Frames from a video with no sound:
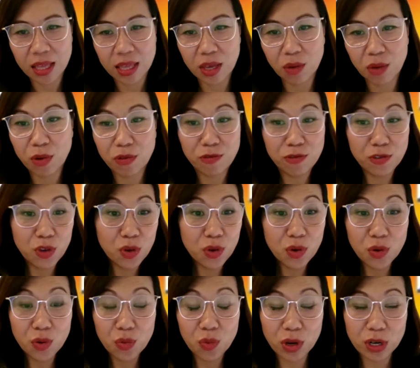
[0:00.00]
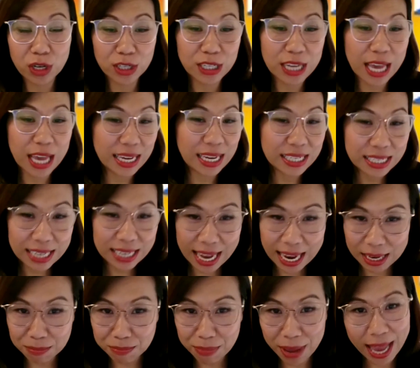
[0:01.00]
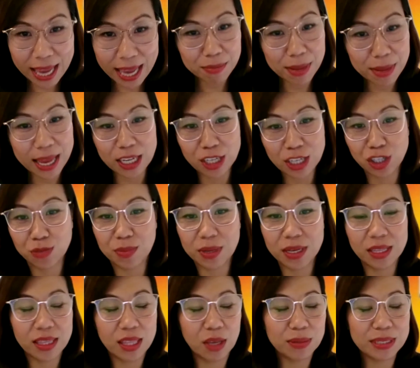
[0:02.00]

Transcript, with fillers: There were few who wanted to entertain pain management,